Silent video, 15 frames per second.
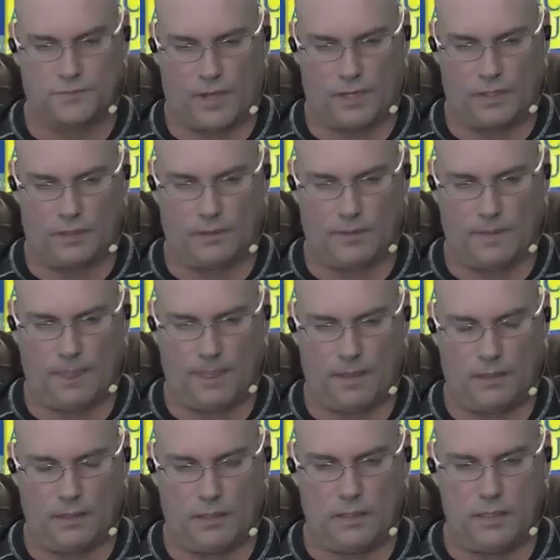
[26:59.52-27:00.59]
funnel,
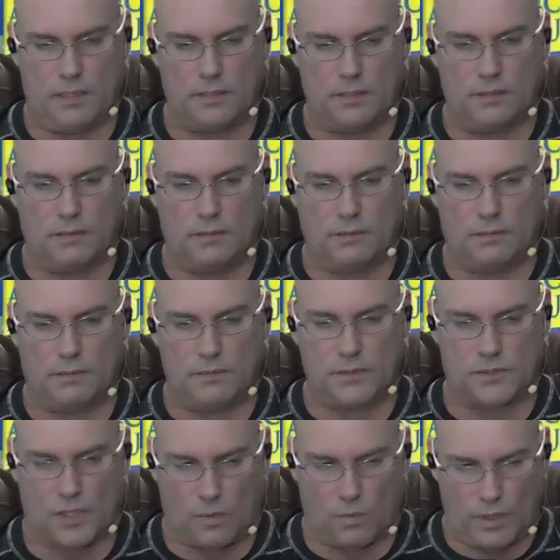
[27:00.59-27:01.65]

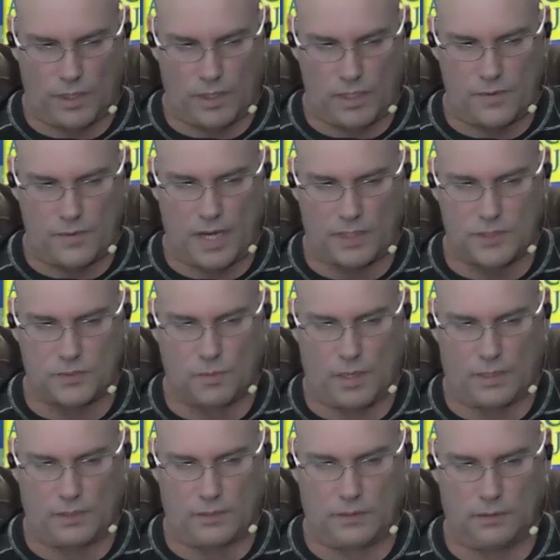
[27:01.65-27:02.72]
start working on the next
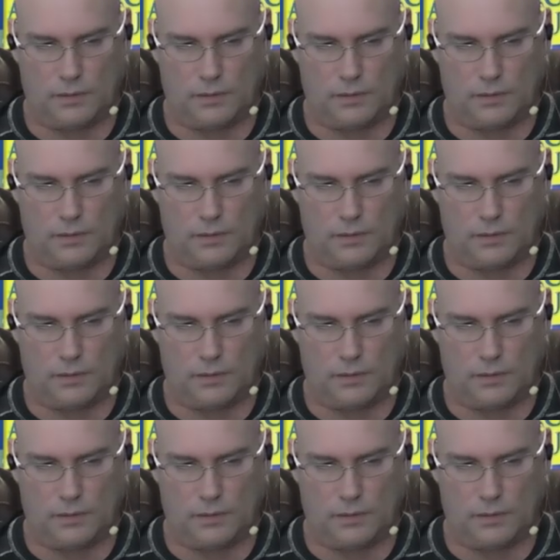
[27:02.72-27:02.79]
one.